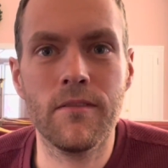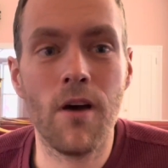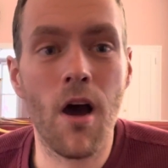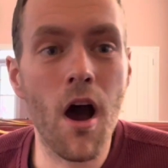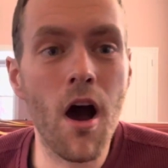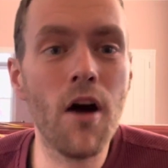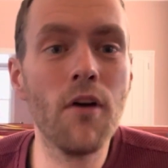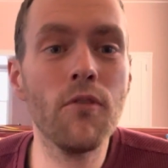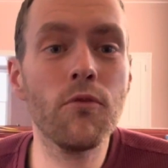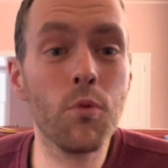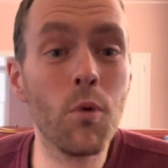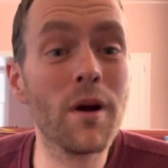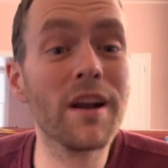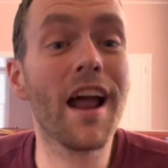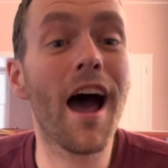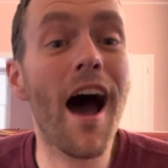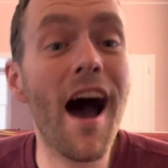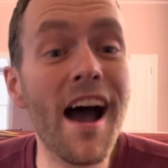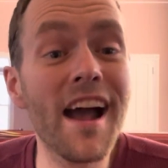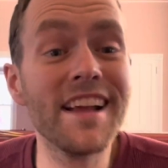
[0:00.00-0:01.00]
of
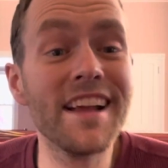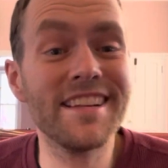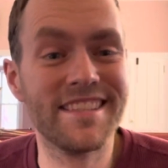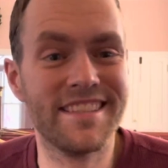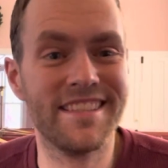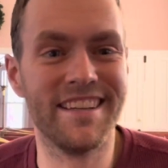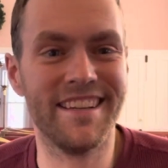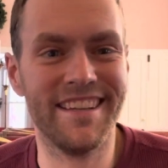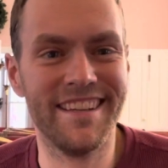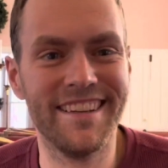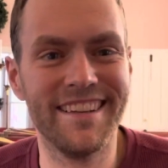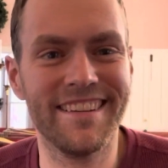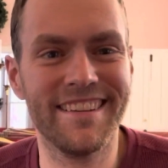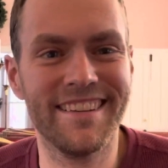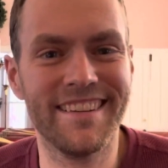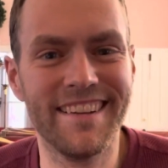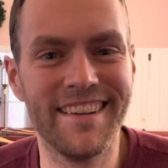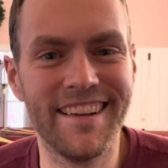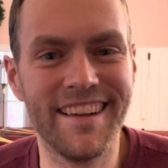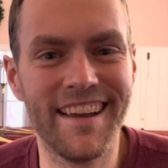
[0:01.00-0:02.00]
what I see
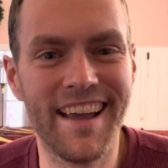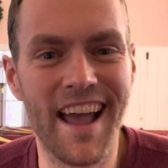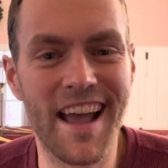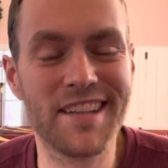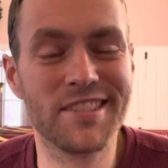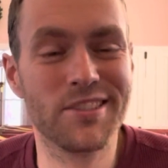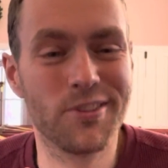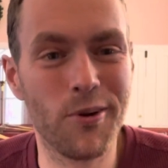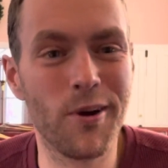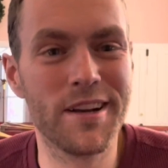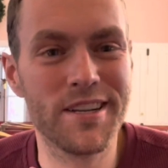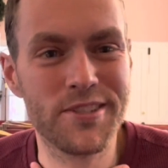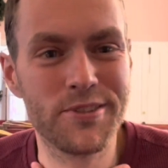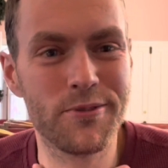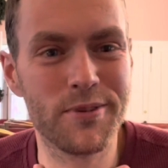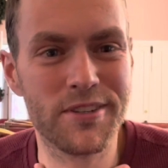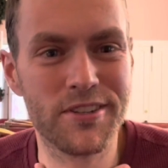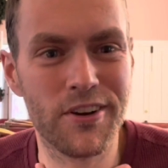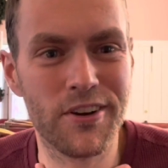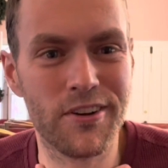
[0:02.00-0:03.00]
as Christ's
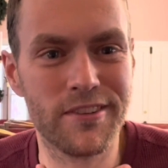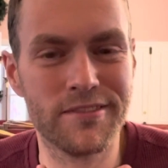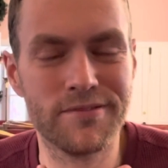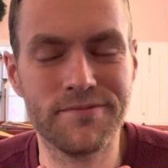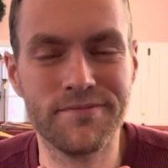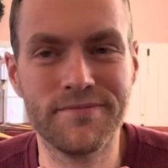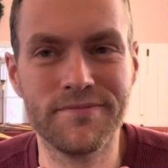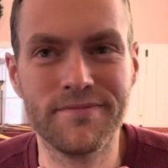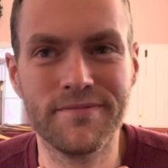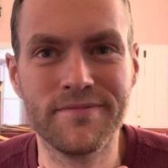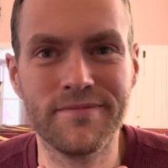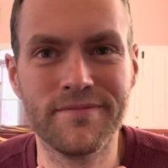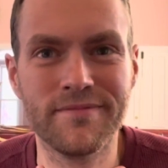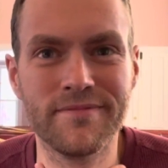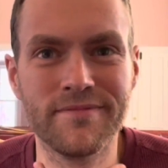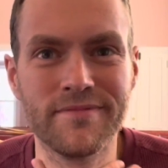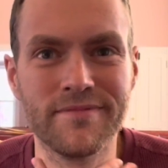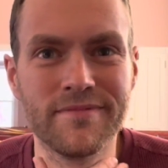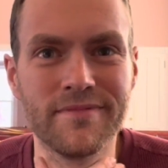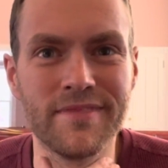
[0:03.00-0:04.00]
return.
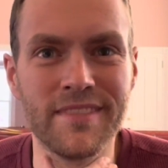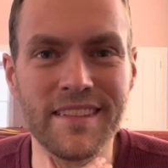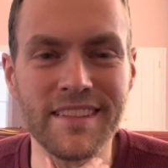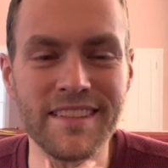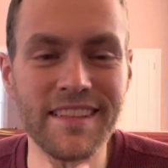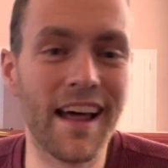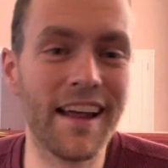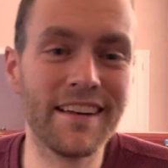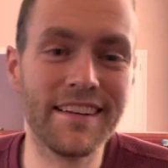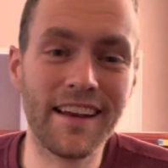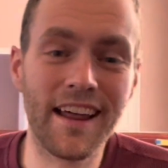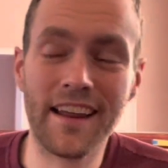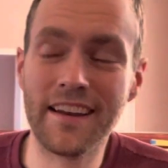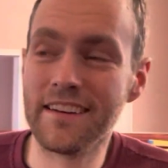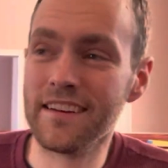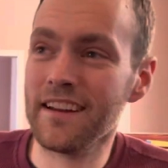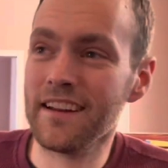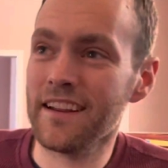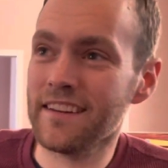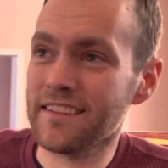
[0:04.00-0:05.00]
Not,
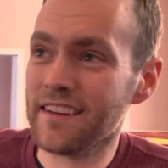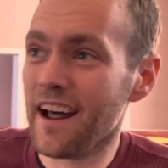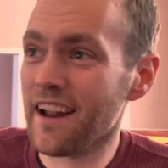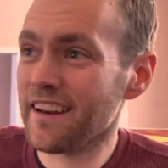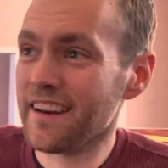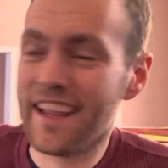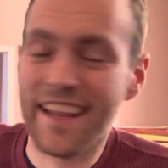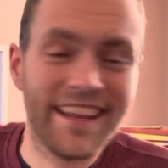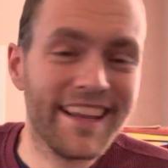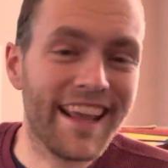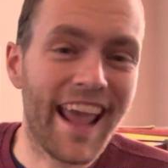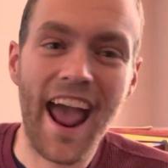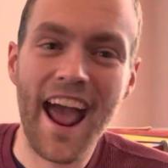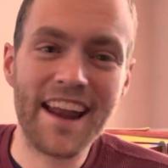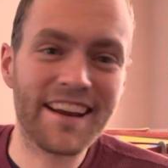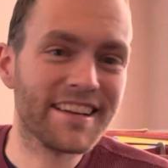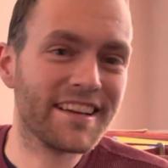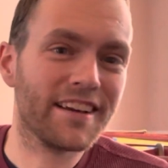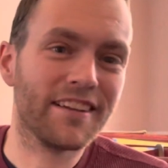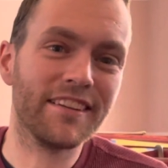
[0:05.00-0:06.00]
not, not a
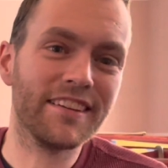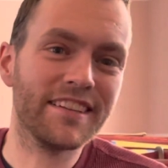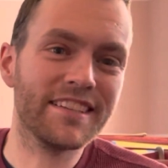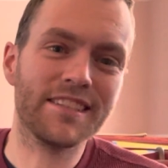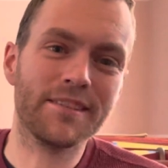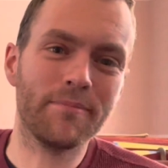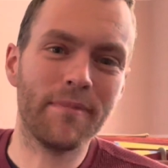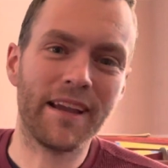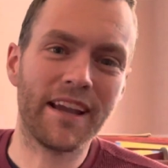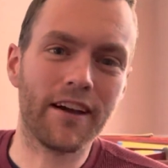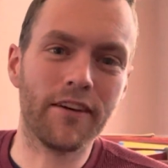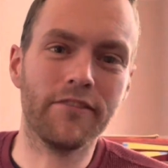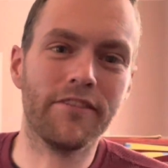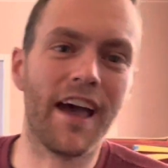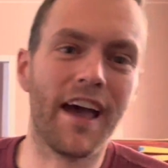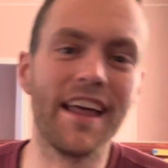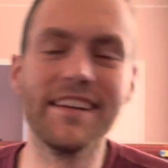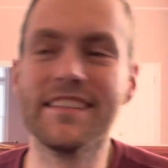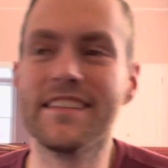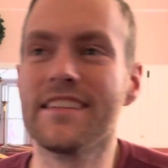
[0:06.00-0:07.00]
cataclysmic
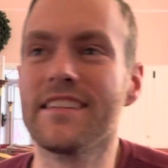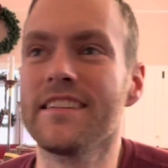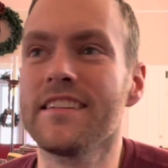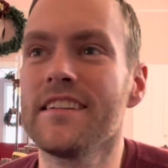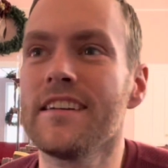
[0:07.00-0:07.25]
event